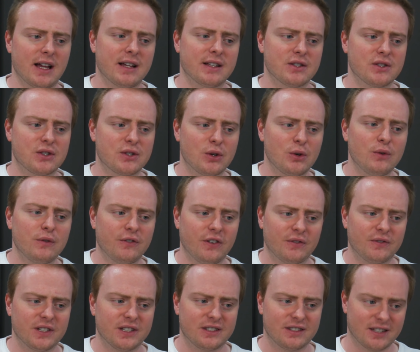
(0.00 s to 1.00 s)
and
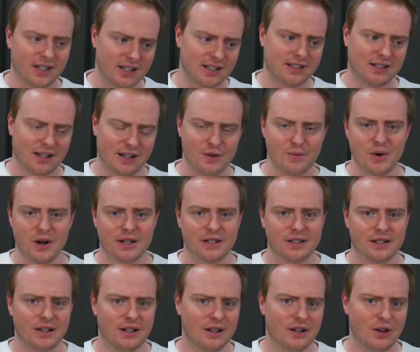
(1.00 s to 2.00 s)
256
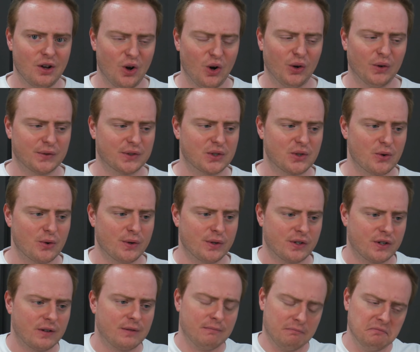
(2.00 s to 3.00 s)
gigabytes of
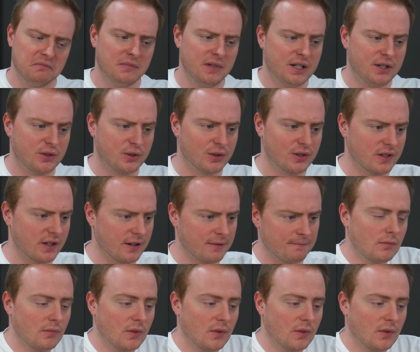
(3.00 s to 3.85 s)
storage. Interesting.